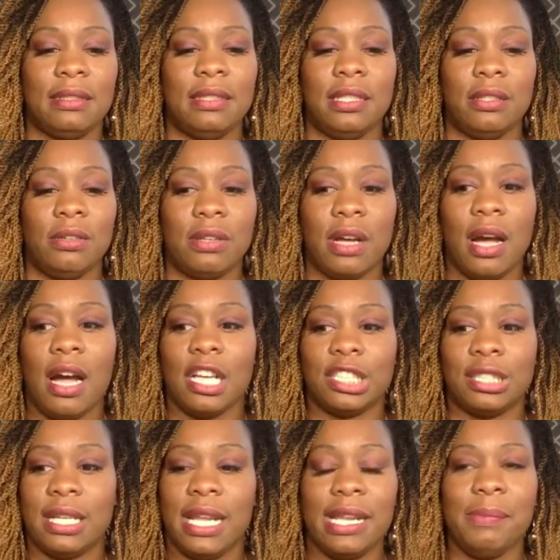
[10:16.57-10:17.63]
you know,
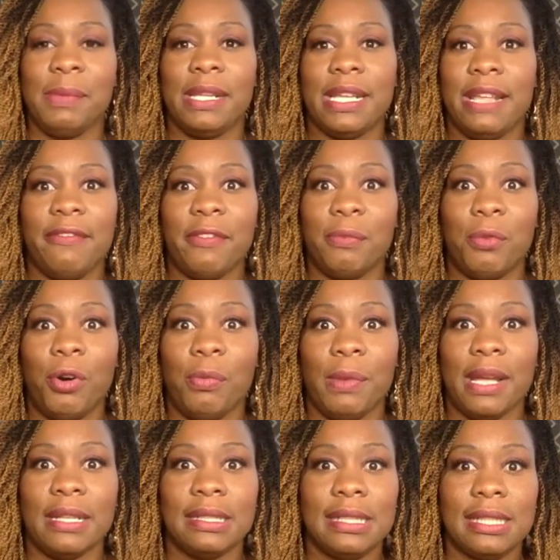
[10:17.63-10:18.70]
gosh, at any given
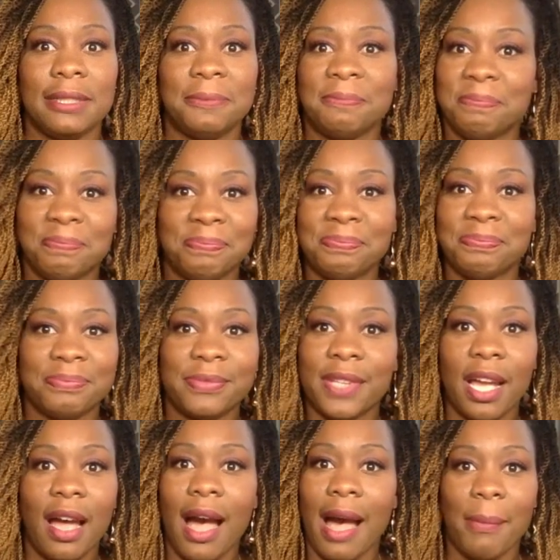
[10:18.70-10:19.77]
moment,
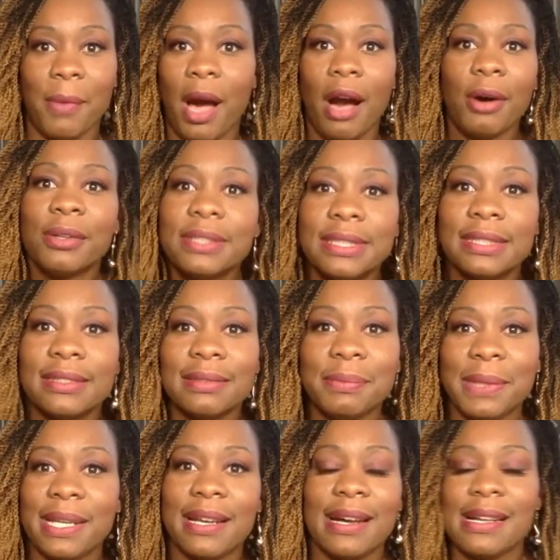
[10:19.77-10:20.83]
I'm out
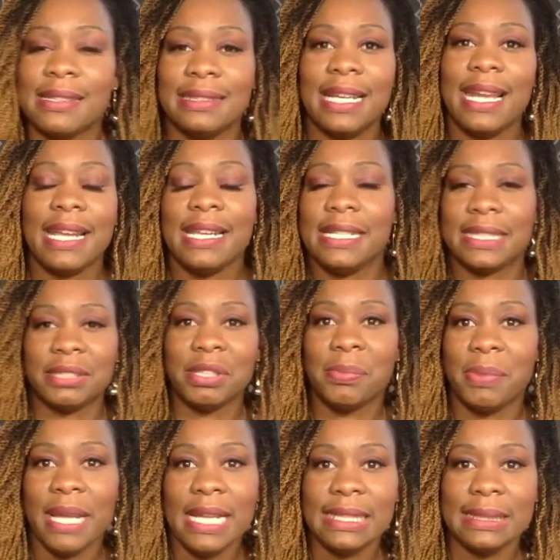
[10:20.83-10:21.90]
because they can easily
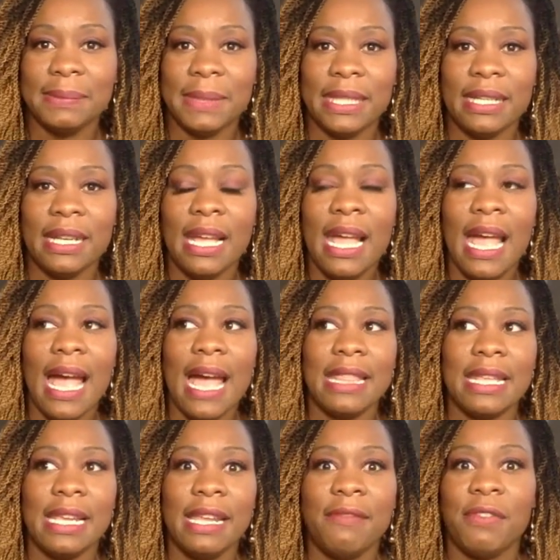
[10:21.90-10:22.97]
replace me.
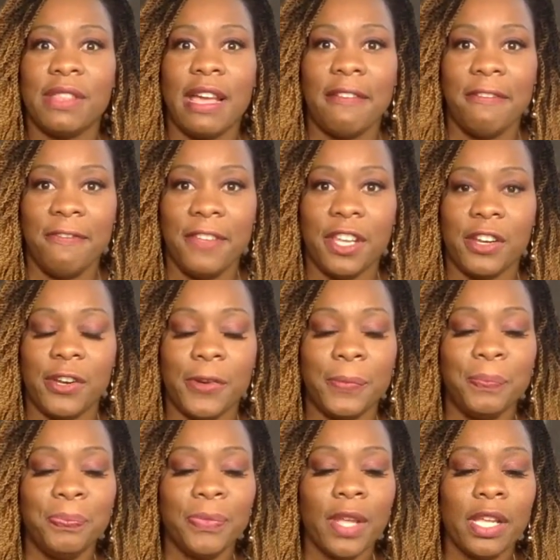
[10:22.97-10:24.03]
And they live with that
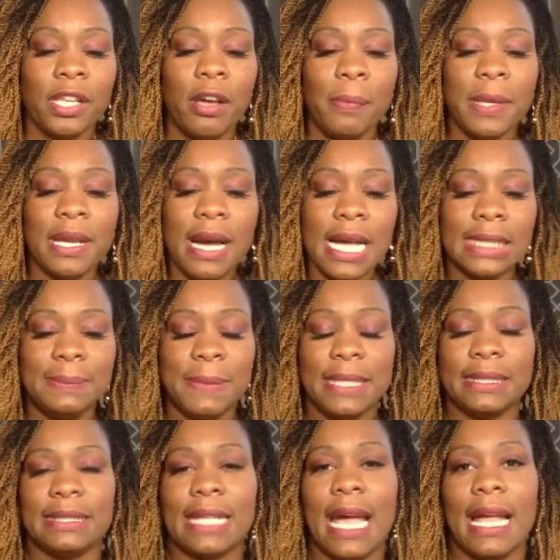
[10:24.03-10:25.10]
fear. Now, because
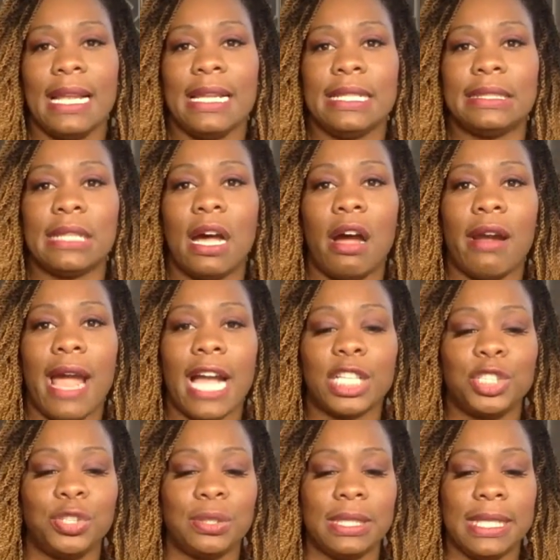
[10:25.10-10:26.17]
business analysts are
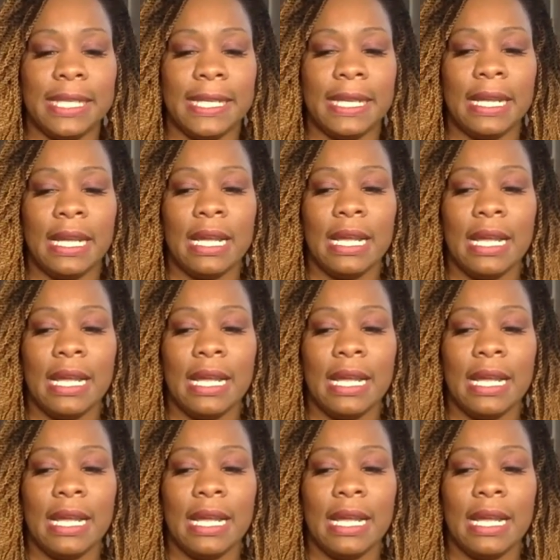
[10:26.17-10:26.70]
actually